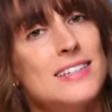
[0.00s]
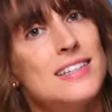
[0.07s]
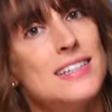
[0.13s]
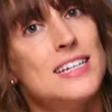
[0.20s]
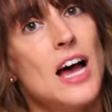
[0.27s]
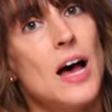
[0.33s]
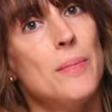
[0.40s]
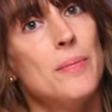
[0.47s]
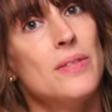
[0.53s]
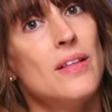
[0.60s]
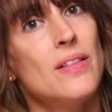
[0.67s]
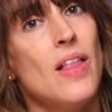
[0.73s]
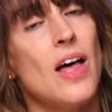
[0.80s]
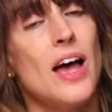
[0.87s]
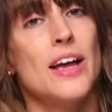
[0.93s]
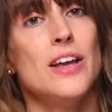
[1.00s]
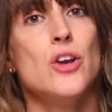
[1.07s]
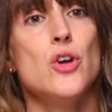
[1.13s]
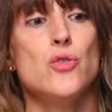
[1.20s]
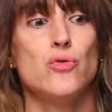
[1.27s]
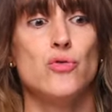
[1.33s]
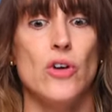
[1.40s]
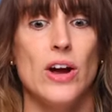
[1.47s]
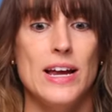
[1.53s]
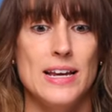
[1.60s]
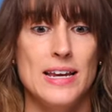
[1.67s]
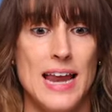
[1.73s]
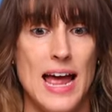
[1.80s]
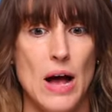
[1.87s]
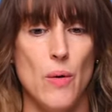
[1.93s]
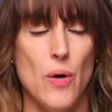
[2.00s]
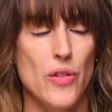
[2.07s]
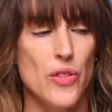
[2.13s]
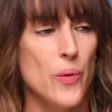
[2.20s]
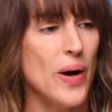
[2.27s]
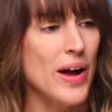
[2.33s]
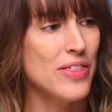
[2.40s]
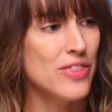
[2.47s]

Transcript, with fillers: is the top of the line right now. Although I